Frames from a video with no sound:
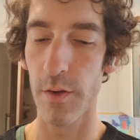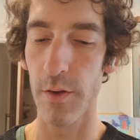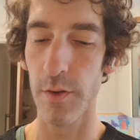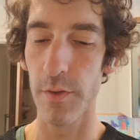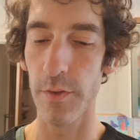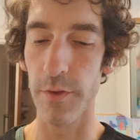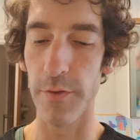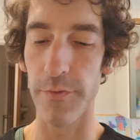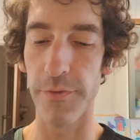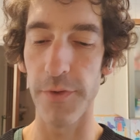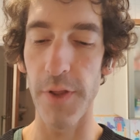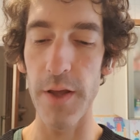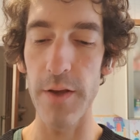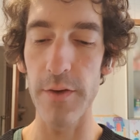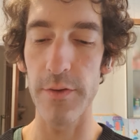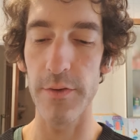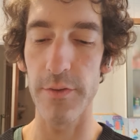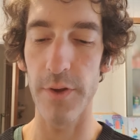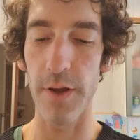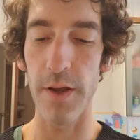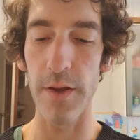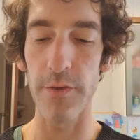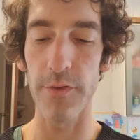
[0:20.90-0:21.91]
The flight
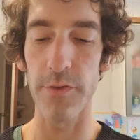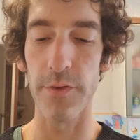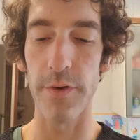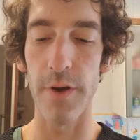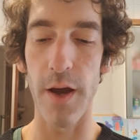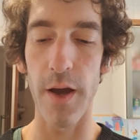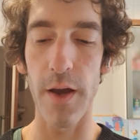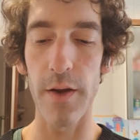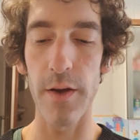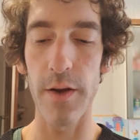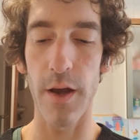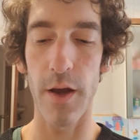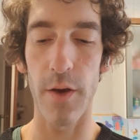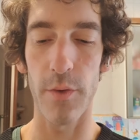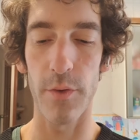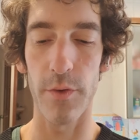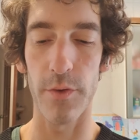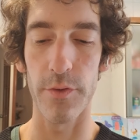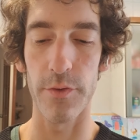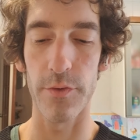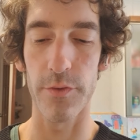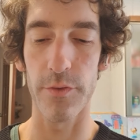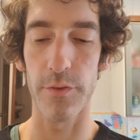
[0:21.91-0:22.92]
takes nine
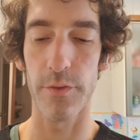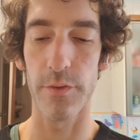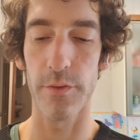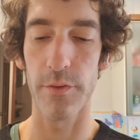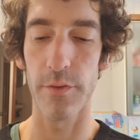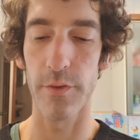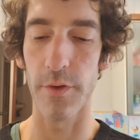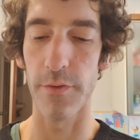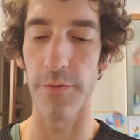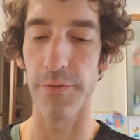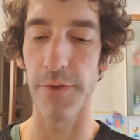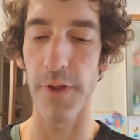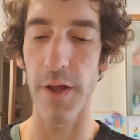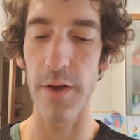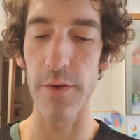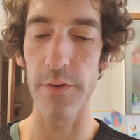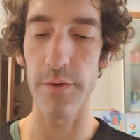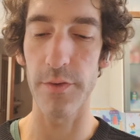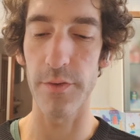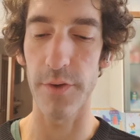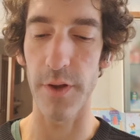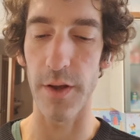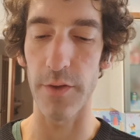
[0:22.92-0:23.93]
hours. The
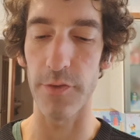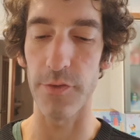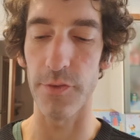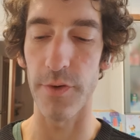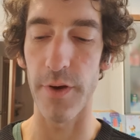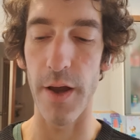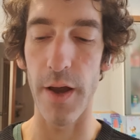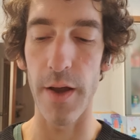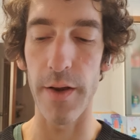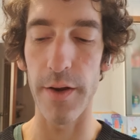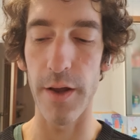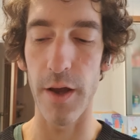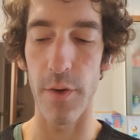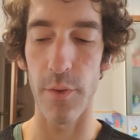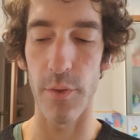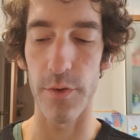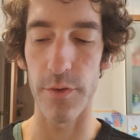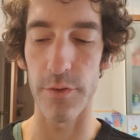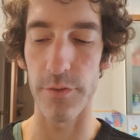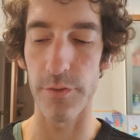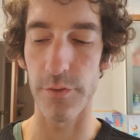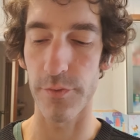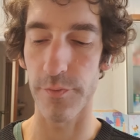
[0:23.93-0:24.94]
flight takes nine
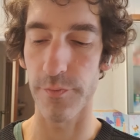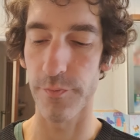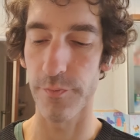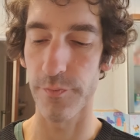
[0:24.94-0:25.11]
hours.